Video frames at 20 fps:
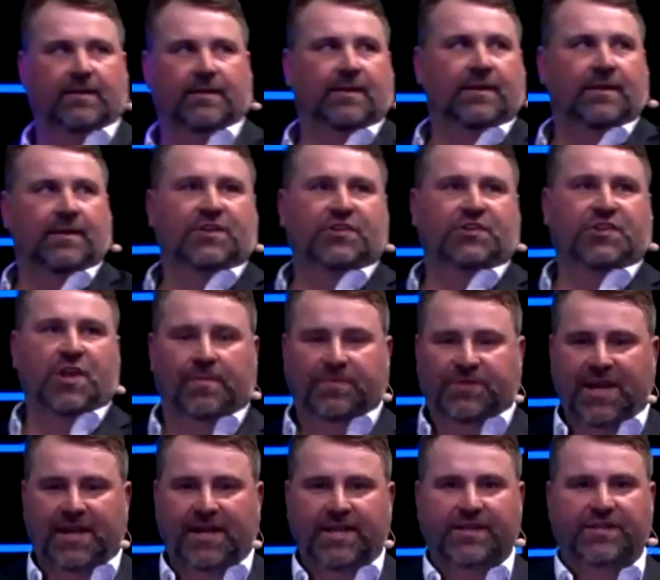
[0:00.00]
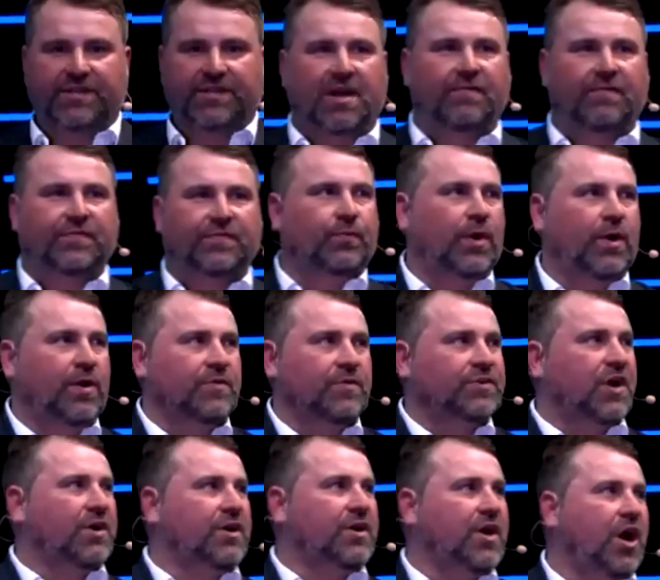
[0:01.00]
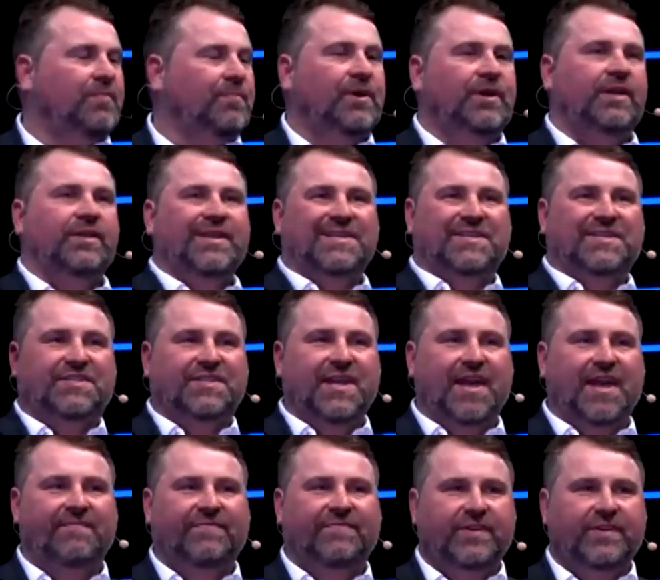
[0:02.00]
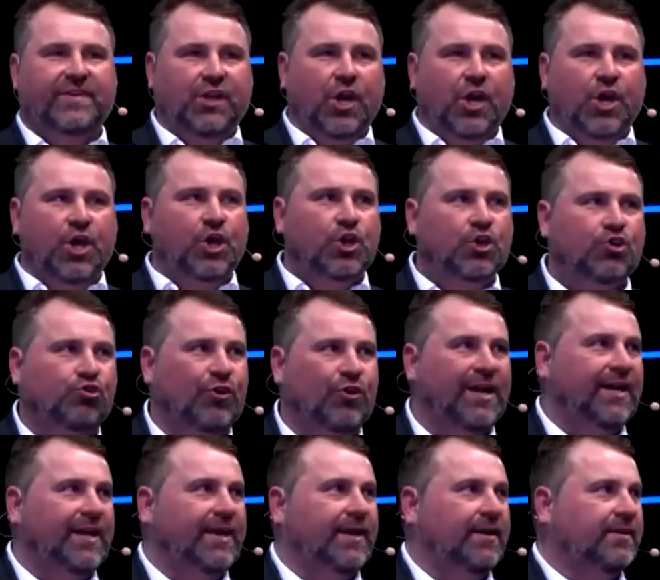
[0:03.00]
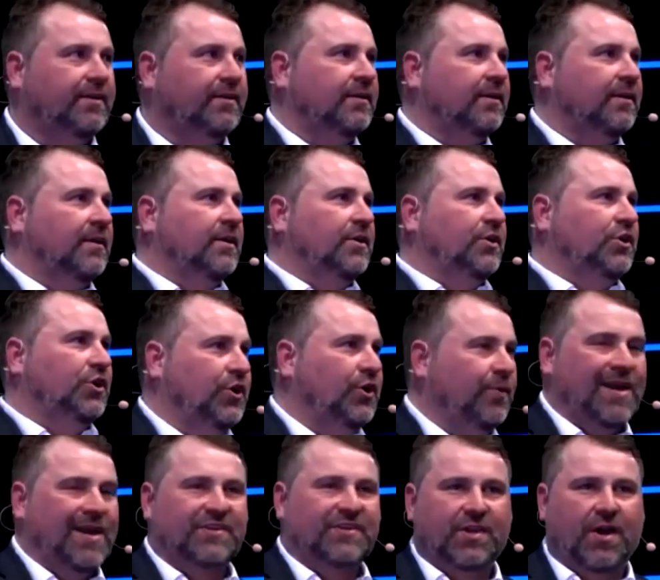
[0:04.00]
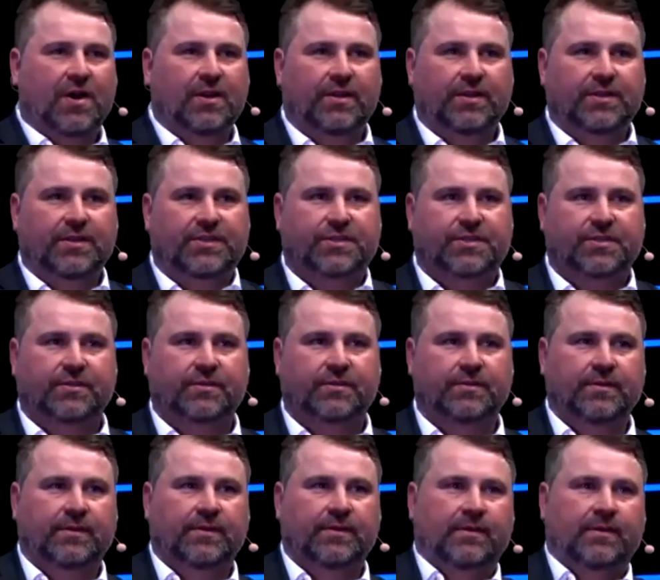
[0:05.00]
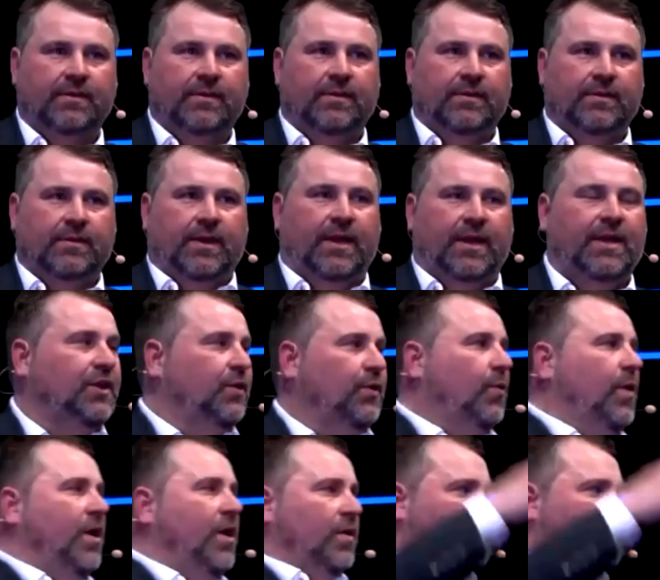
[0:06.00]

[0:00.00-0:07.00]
Stop telling yourself the world's got no money. There's $7 trillion US in the world's